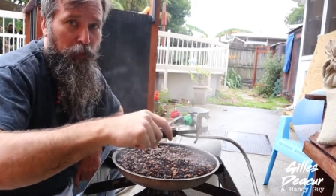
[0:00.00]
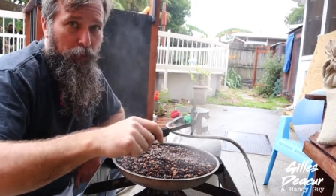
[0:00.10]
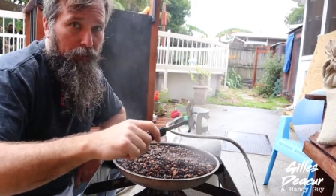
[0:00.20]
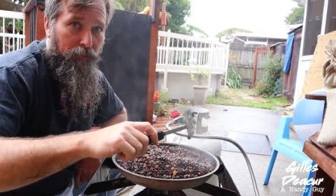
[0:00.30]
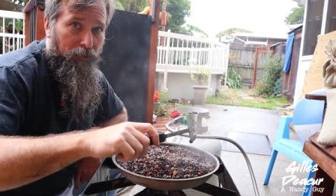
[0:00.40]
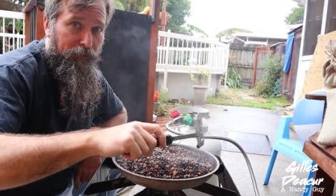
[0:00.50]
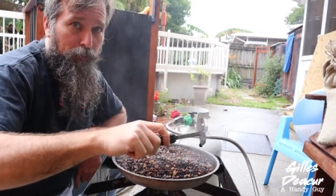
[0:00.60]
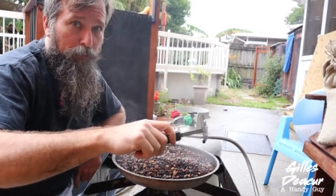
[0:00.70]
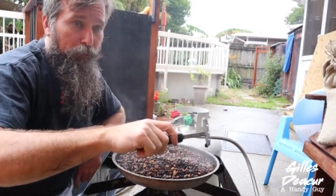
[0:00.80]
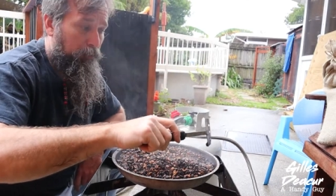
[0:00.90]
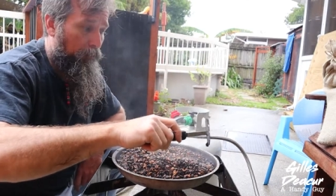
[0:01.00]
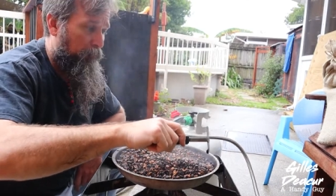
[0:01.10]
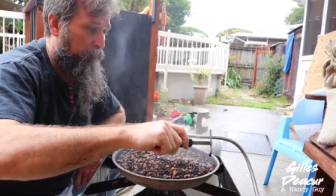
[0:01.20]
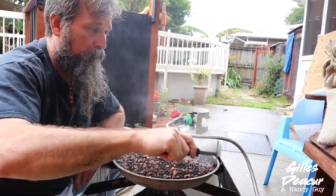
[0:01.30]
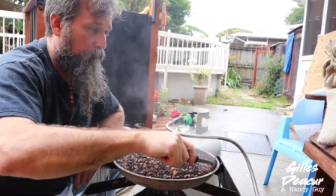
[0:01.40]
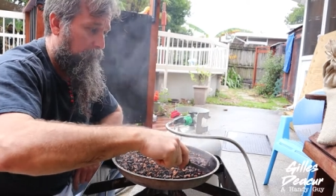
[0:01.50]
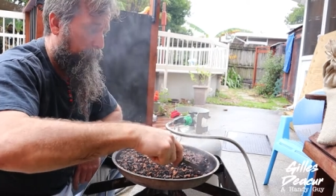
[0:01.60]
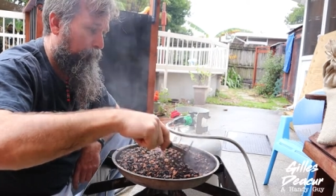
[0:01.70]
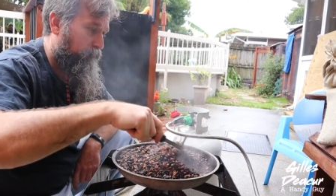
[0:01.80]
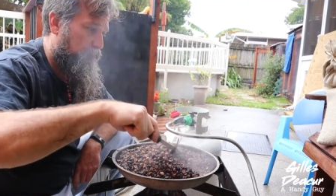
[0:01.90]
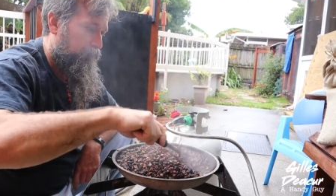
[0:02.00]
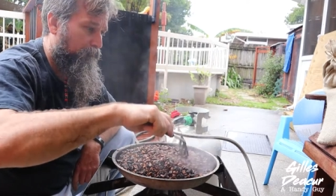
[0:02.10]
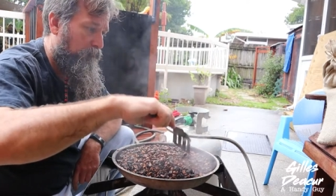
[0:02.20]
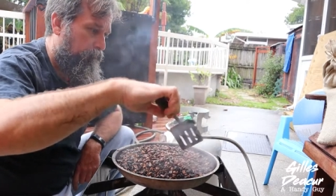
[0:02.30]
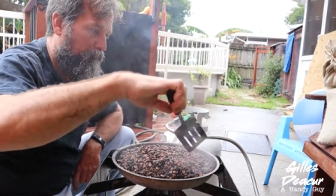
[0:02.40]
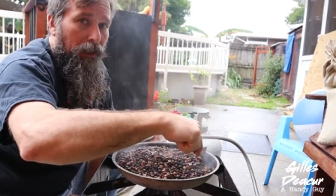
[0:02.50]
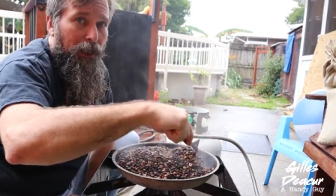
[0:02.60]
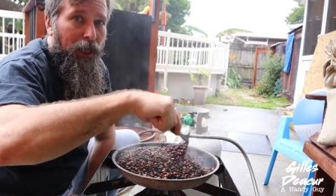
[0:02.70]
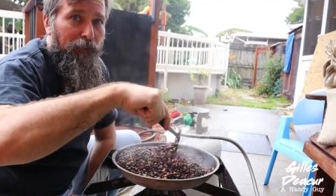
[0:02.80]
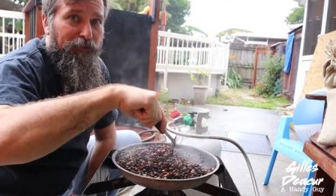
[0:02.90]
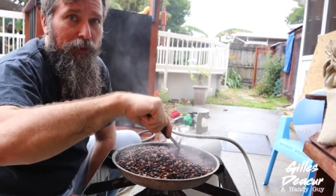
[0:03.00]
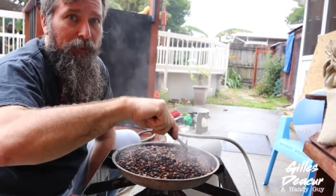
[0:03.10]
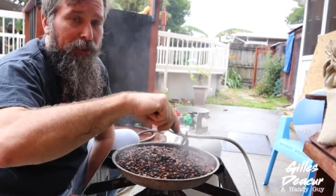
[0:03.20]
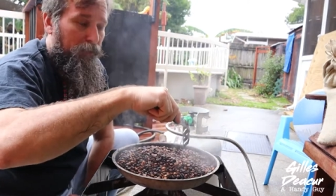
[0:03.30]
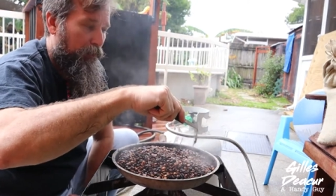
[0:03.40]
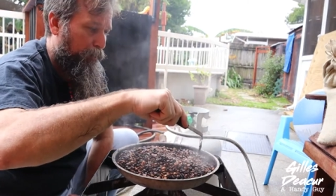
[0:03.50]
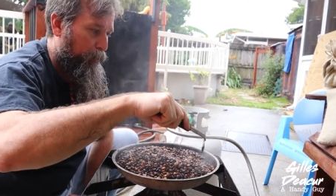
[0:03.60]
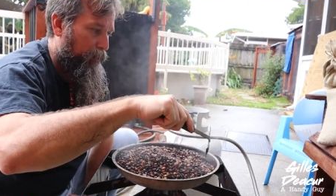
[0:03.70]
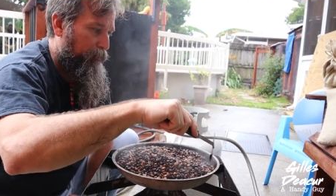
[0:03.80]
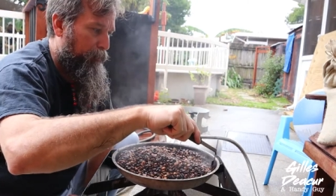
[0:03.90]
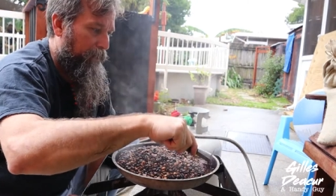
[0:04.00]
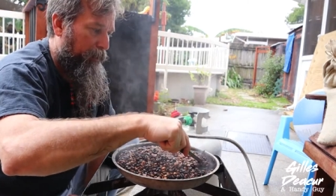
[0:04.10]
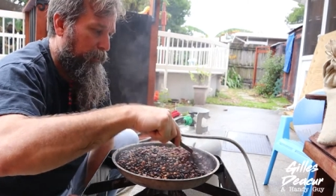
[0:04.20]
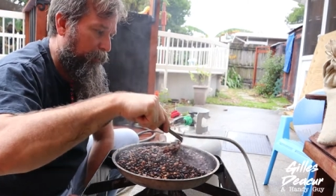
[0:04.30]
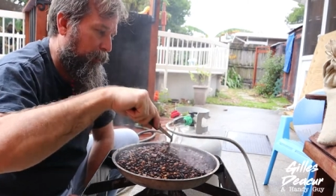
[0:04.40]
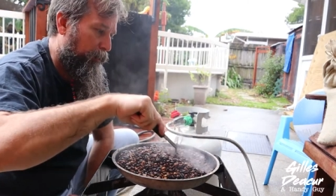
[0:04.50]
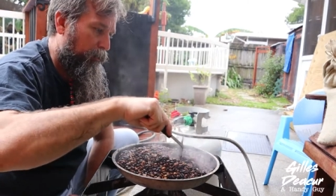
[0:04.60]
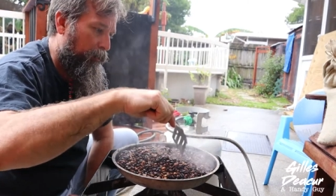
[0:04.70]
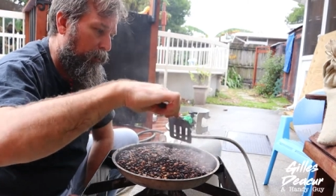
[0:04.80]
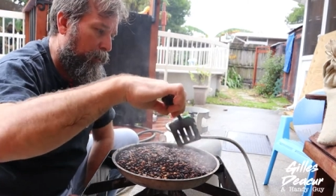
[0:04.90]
good enough for roasting. I prefer my smoker for making steaks.